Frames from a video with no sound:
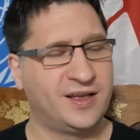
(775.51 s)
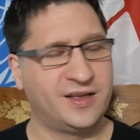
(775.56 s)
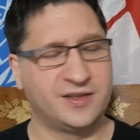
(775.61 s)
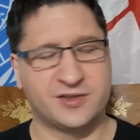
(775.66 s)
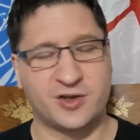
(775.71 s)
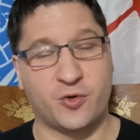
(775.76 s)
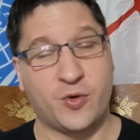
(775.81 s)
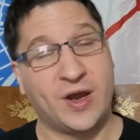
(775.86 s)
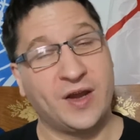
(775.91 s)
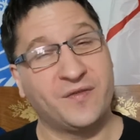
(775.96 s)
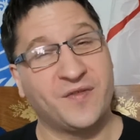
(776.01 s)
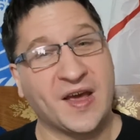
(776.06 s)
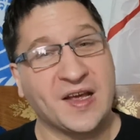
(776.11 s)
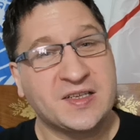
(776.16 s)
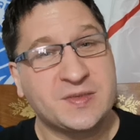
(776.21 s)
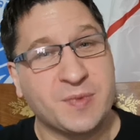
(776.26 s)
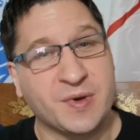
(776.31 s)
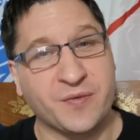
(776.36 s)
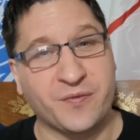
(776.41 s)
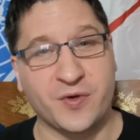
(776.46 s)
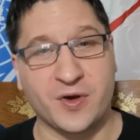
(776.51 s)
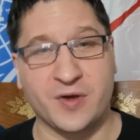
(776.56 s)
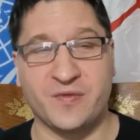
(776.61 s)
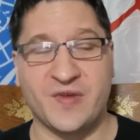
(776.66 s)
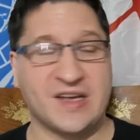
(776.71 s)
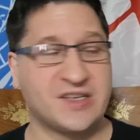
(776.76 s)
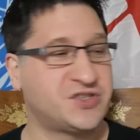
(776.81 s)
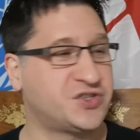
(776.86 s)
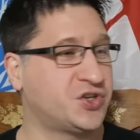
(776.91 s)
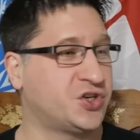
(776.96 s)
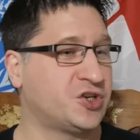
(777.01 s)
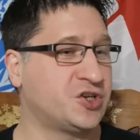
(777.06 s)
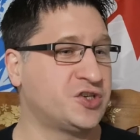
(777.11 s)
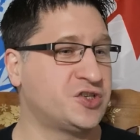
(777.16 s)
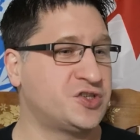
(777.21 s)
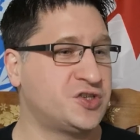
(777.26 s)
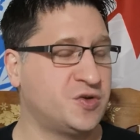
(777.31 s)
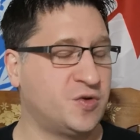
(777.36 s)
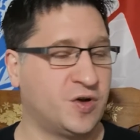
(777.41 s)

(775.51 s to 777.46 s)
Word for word: It's a great investment for investors.